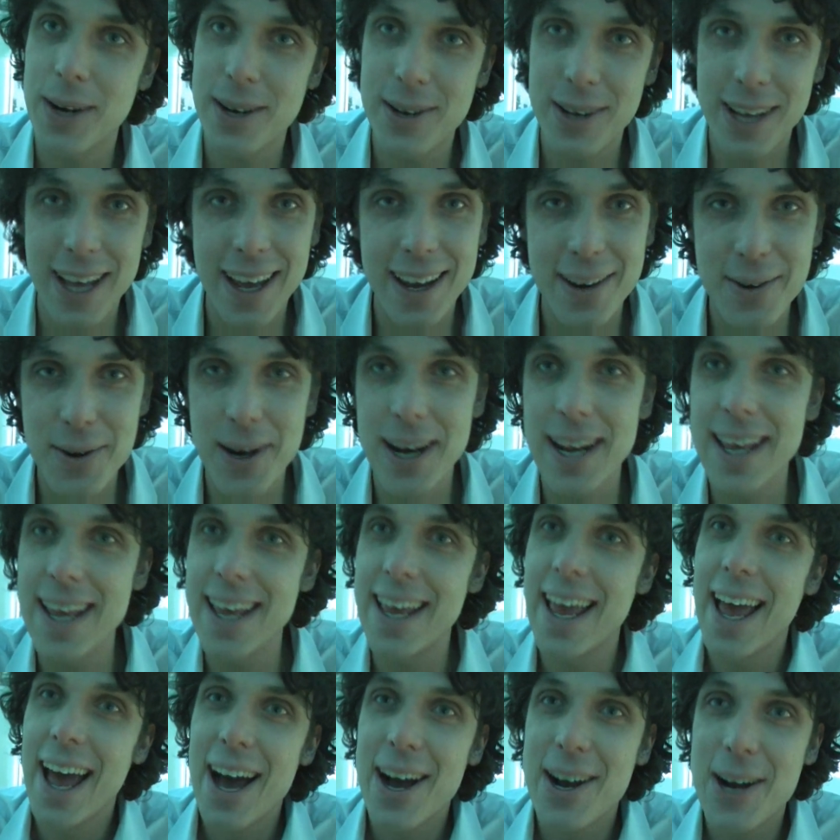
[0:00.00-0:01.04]
where you can
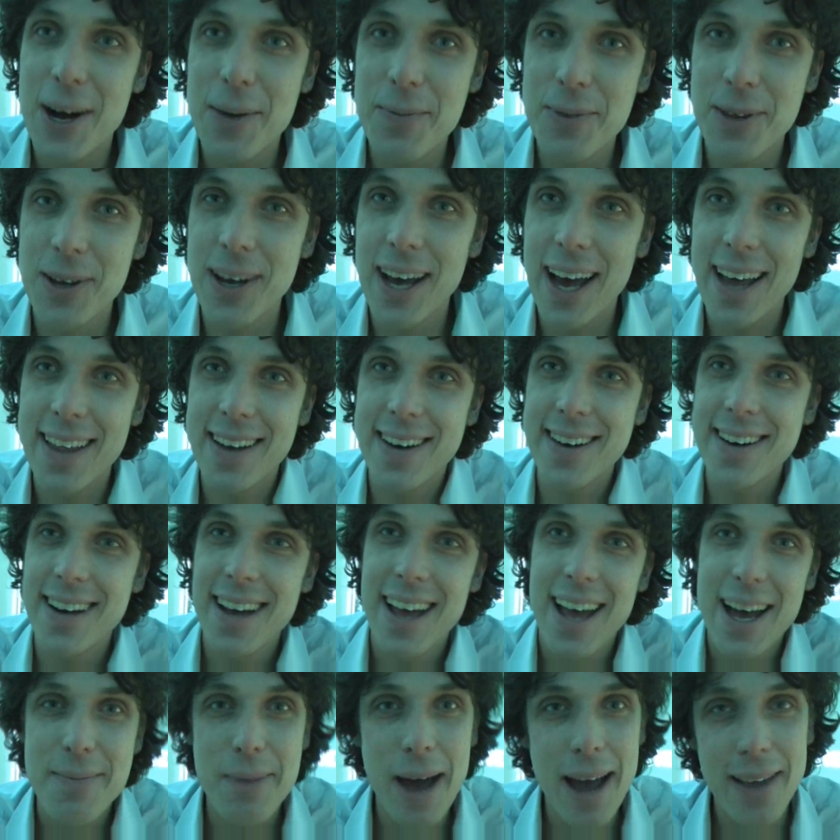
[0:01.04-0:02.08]
really come together
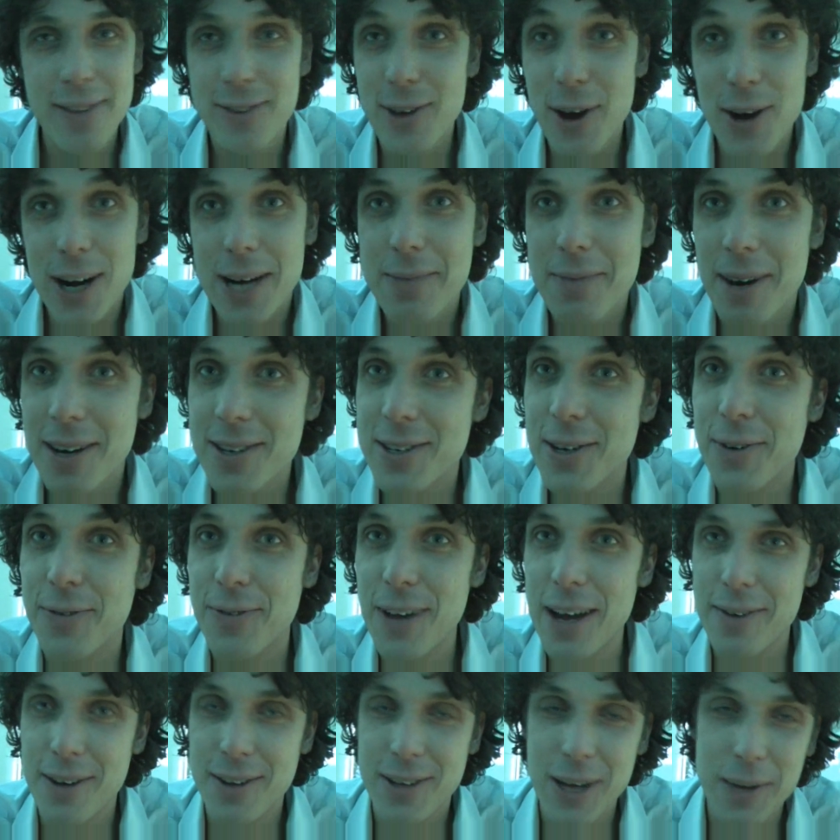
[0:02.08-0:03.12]
and talk about your
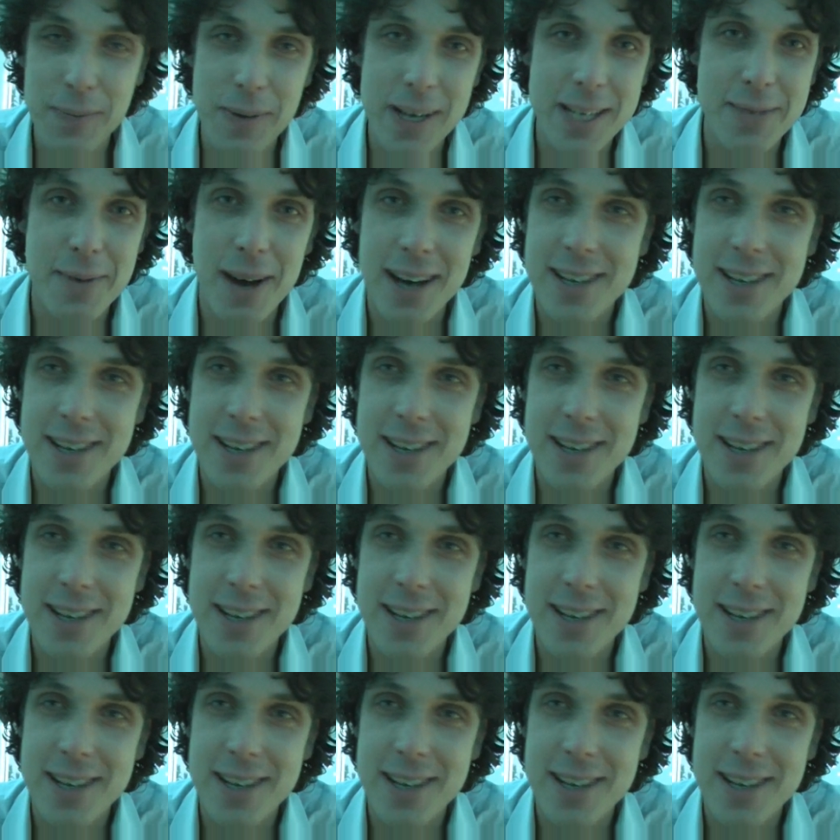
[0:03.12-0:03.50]
favorite topics.